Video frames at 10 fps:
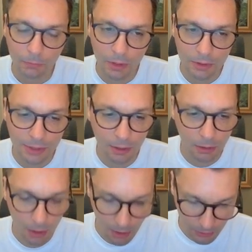Tell
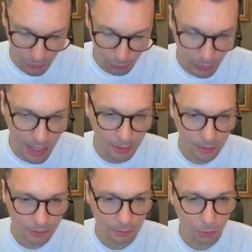on, you rat on
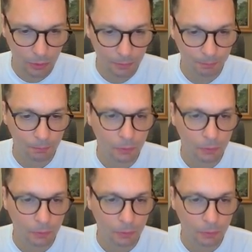someone.